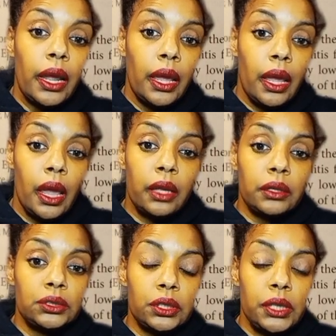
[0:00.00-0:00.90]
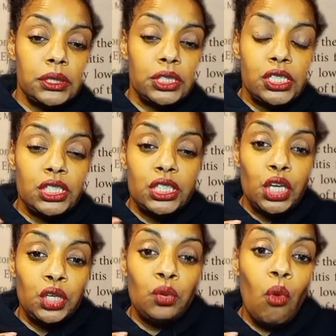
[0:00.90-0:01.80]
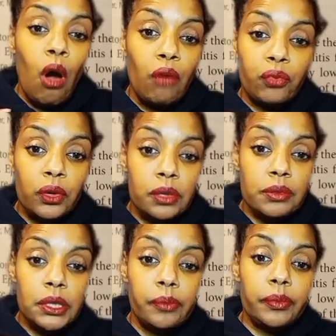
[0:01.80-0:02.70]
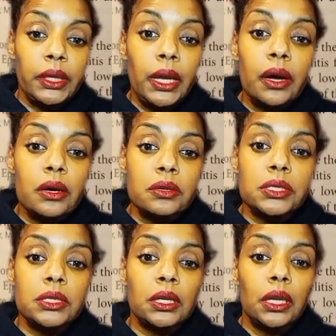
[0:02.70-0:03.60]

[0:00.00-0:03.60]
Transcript: and let's just say you offer them something else,